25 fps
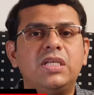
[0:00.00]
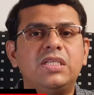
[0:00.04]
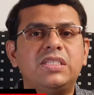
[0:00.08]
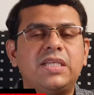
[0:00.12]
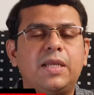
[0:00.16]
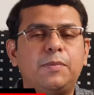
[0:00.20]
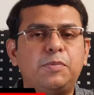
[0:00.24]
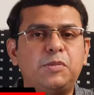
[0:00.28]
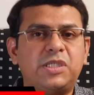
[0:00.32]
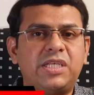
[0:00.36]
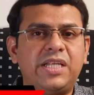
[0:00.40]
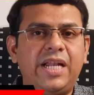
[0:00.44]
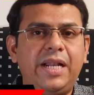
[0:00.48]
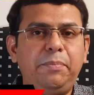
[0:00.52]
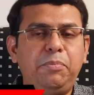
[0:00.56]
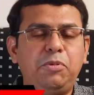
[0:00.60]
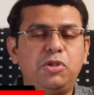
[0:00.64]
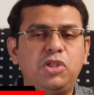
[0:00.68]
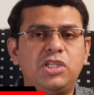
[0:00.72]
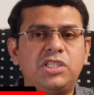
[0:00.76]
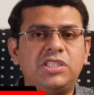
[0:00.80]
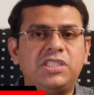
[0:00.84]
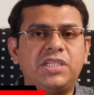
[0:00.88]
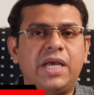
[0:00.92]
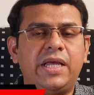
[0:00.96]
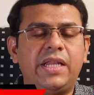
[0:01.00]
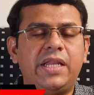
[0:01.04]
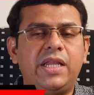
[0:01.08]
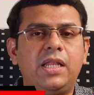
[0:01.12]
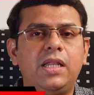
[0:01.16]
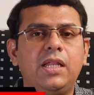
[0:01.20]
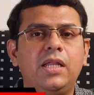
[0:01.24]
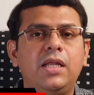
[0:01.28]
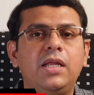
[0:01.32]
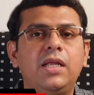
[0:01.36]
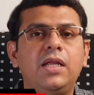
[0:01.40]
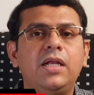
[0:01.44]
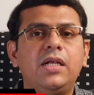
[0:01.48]
subscribe to this
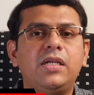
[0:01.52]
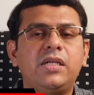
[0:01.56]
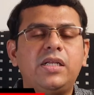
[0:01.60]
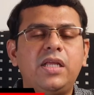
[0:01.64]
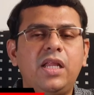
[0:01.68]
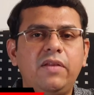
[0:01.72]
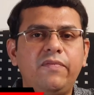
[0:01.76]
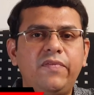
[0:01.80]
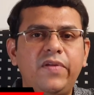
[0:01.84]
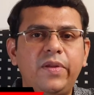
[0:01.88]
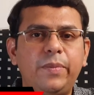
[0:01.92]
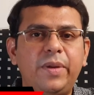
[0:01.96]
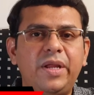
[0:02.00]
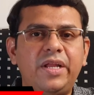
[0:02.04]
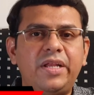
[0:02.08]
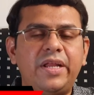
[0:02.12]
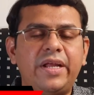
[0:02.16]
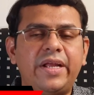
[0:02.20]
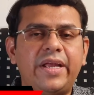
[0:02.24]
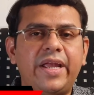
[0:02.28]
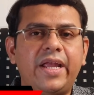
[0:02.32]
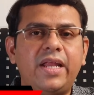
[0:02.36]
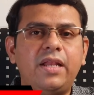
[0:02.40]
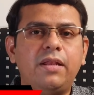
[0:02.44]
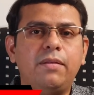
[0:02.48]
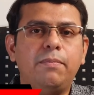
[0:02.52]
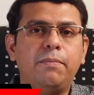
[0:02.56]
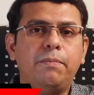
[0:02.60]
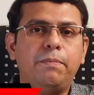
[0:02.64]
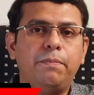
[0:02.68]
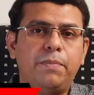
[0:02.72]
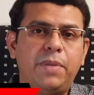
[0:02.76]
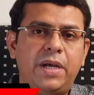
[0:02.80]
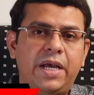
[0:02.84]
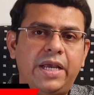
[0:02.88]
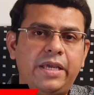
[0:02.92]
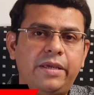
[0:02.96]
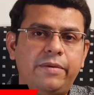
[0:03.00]
channel. Till we meet again,
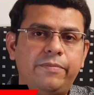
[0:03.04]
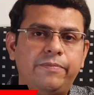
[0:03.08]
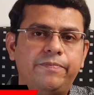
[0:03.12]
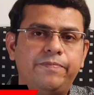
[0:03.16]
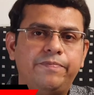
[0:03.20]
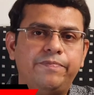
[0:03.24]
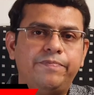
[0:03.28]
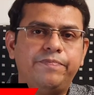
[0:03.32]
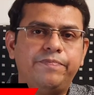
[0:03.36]
bye.